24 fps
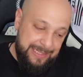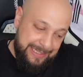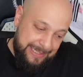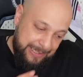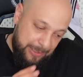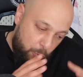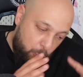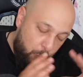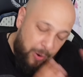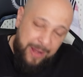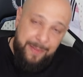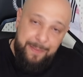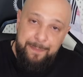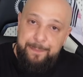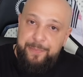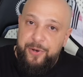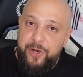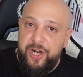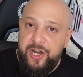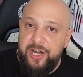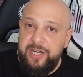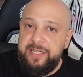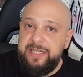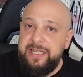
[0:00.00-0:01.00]
One
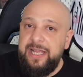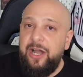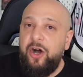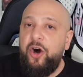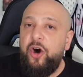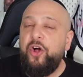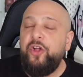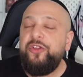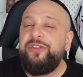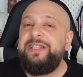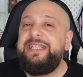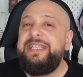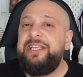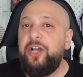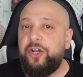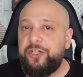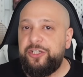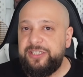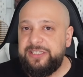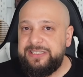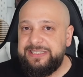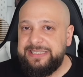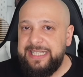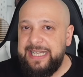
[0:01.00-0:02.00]
part on the
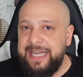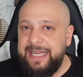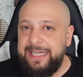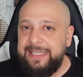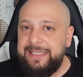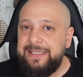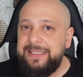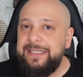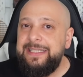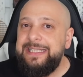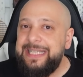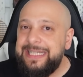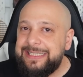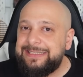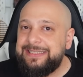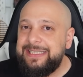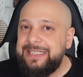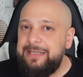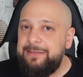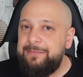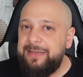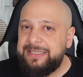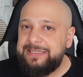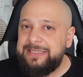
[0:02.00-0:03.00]
other side.
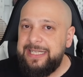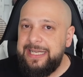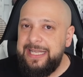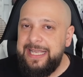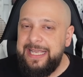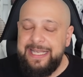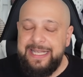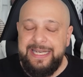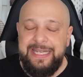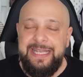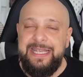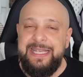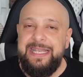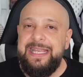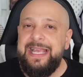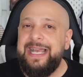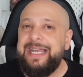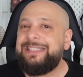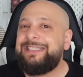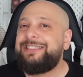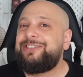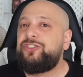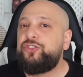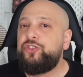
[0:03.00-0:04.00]
Yesterday, Max Allegri, he
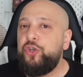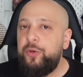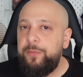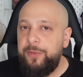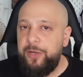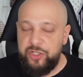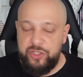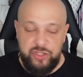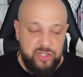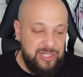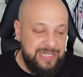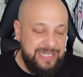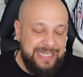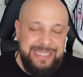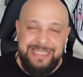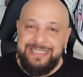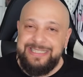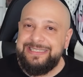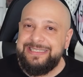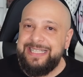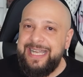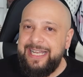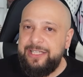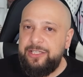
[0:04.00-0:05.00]
had so much
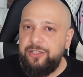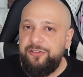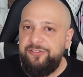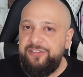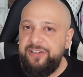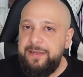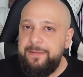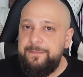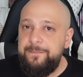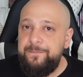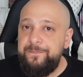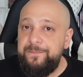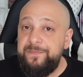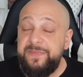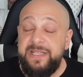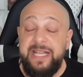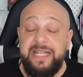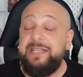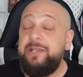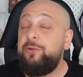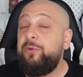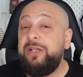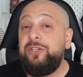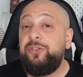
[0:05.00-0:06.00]
inside of him
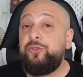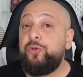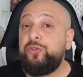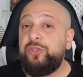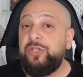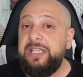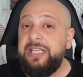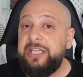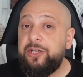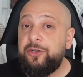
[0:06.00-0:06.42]
that he went totally